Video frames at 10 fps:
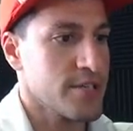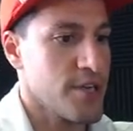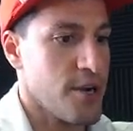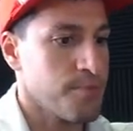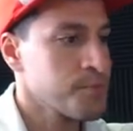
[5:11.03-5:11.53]

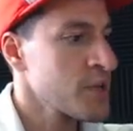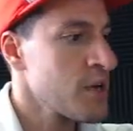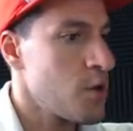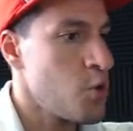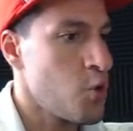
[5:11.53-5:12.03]
So,
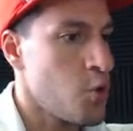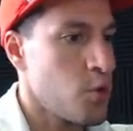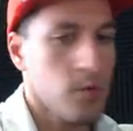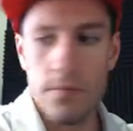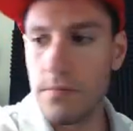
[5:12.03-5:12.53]

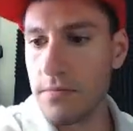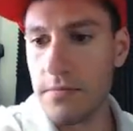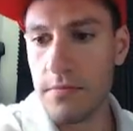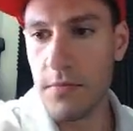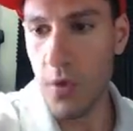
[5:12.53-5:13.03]
ooh.
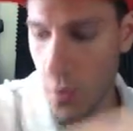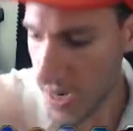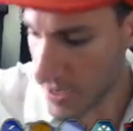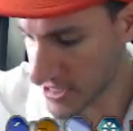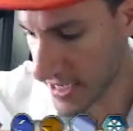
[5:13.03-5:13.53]

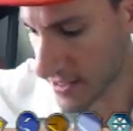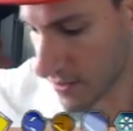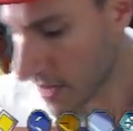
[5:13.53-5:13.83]
Was that a...